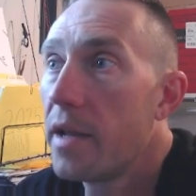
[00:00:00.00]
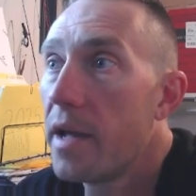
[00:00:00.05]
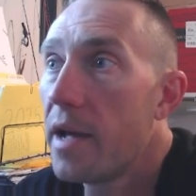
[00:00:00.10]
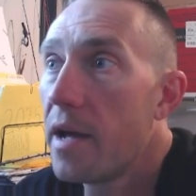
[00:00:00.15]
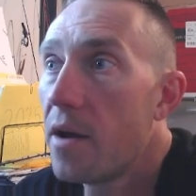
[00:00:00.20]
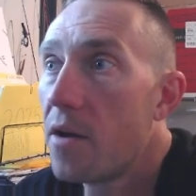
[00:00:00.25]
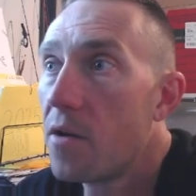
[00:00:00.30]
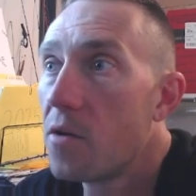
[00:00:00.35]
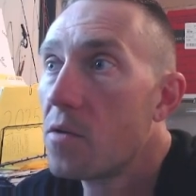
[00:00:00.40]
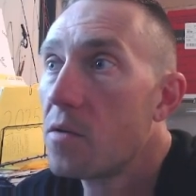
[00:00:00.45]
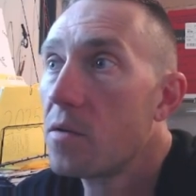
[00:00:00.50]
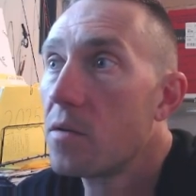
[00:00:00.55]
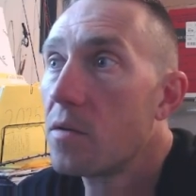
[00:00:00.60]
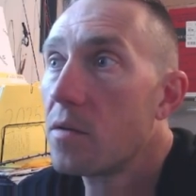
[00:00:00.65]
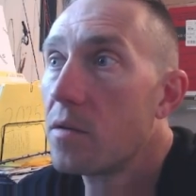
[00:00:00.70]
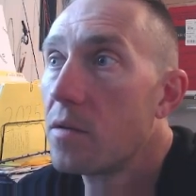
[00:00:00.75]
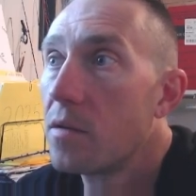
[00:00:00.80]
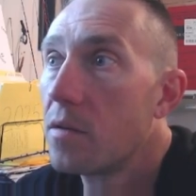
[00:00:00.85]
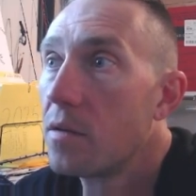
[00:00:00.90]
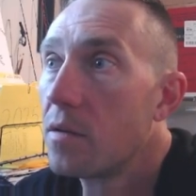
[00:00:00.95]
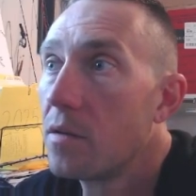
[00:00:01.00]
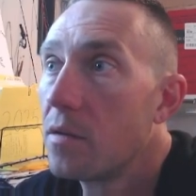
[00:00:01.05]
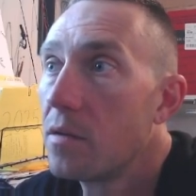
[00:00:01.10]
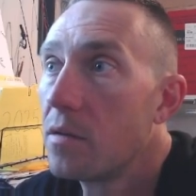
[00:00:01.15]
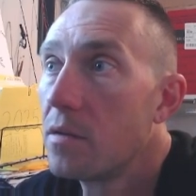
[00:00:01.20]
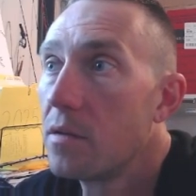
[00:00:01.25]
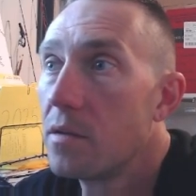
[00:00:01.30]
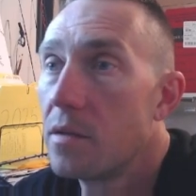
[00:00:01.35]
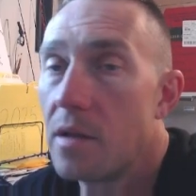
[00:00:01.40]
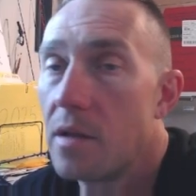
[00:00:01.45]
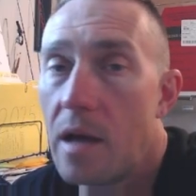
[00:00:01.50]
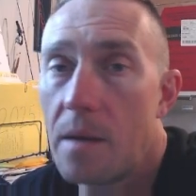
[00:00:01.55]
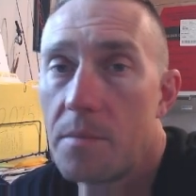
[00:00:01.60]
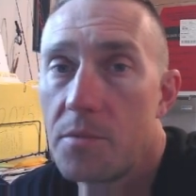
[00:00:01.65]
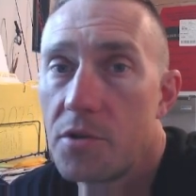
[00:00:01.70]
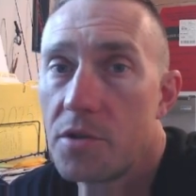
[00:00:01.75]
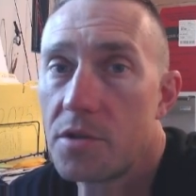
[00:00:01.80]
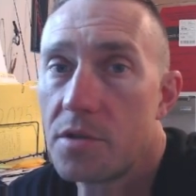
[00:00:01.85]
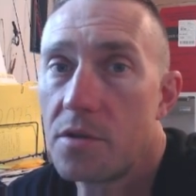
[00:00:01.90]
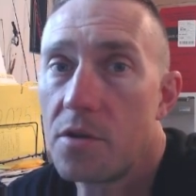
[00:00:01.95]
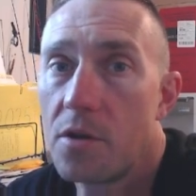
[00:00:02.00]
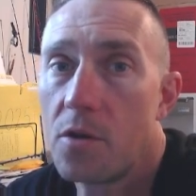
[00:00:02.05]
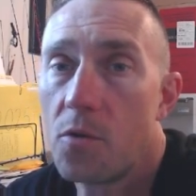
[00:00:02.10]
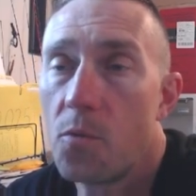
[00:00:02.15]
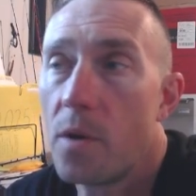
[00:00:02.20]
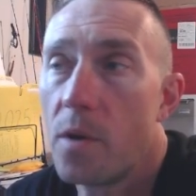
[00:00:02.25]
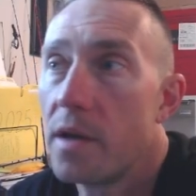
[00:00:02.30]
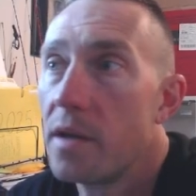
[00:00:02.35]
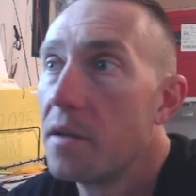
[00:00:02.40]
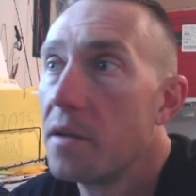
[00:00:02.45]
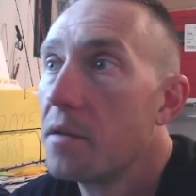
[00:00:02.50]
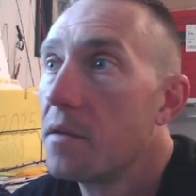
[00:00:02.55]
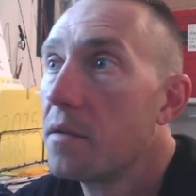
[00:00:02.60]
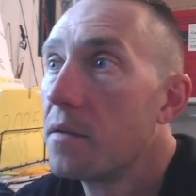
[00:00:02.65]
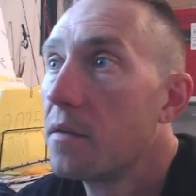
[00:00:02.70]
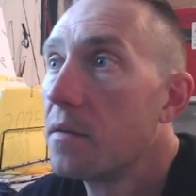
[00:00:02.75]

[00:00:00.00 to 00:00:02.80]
now, I'm just gonna wait.